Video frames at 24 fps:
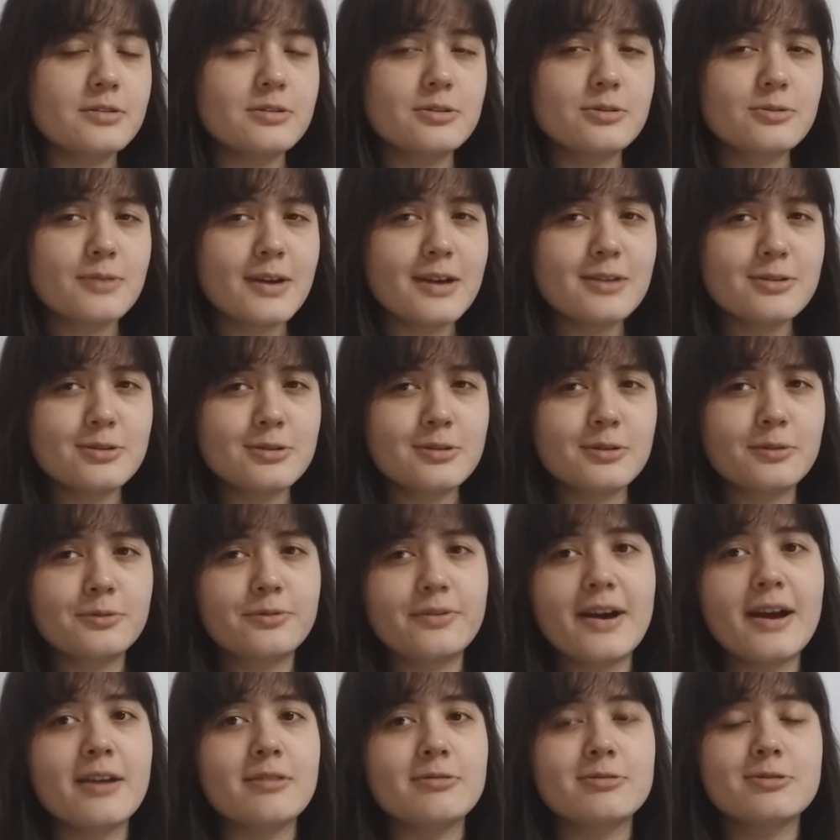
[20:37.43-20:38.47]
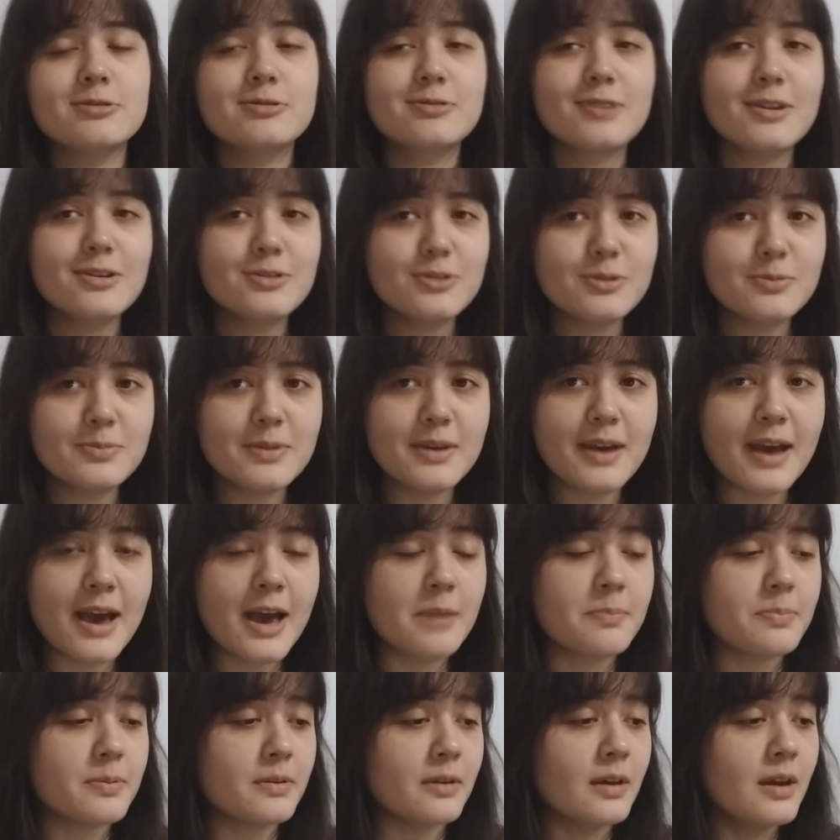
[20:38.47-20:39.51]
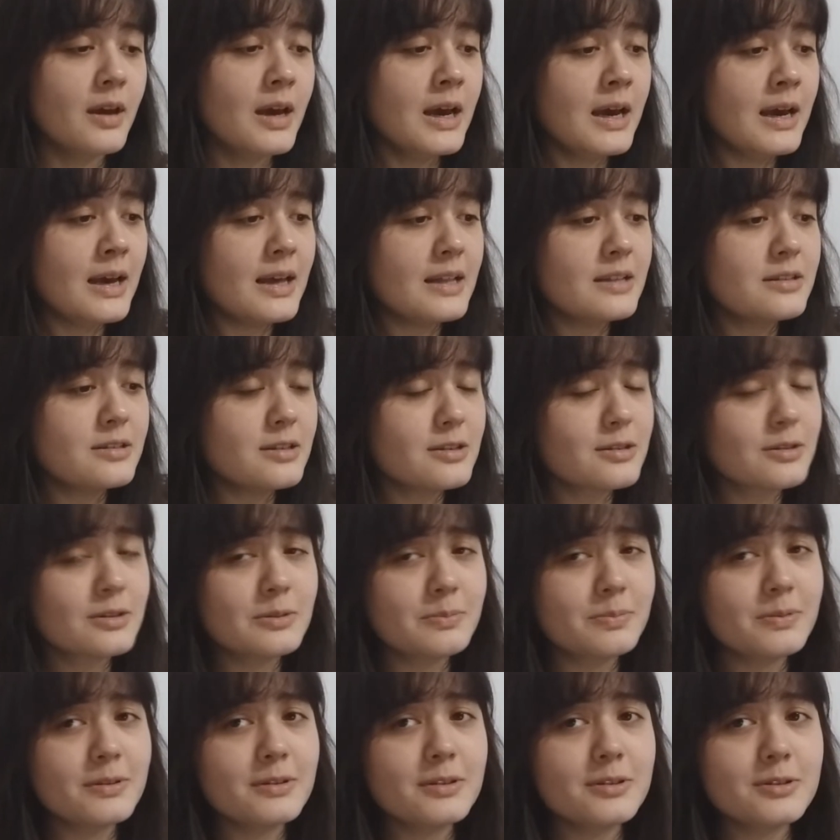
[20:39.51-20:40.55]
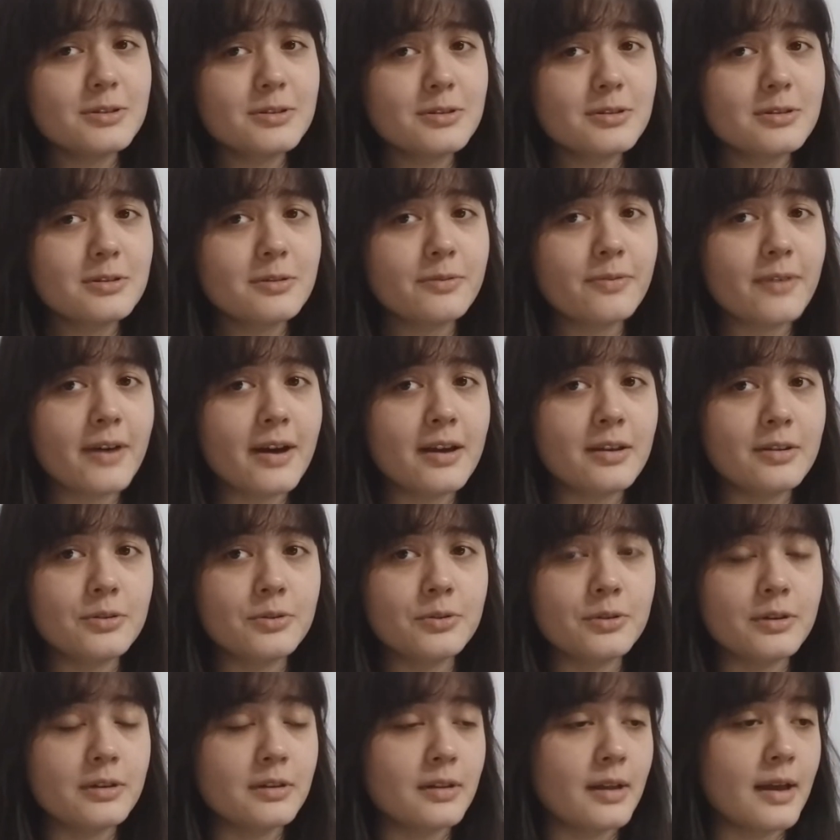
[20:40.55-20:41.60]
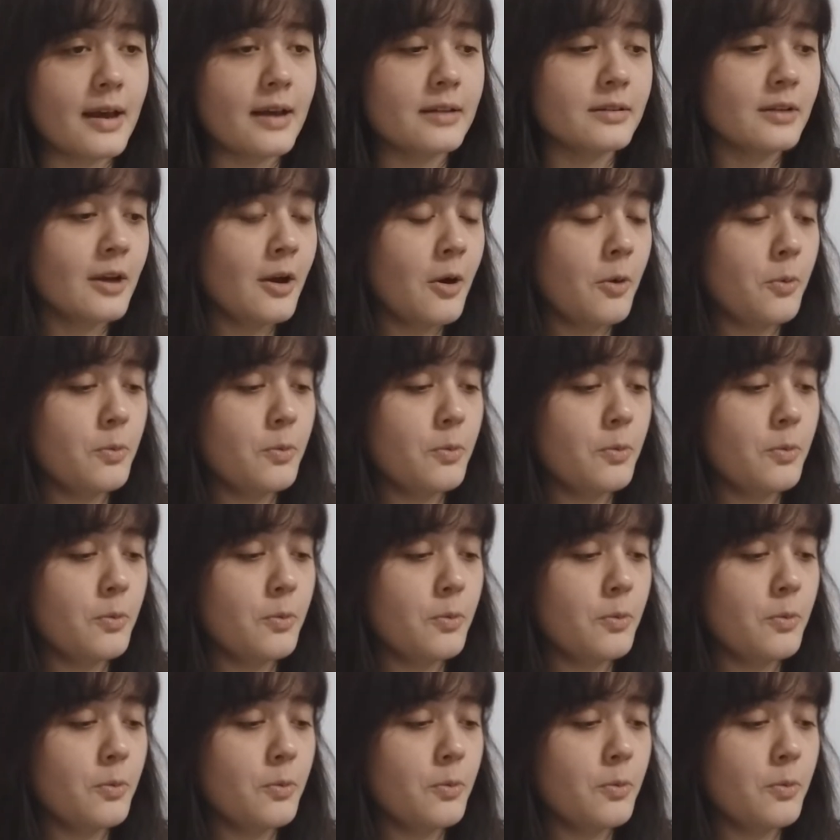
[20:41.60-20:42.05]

She's trying to survive, she's trying to be happy, and she's completely justified in doing that.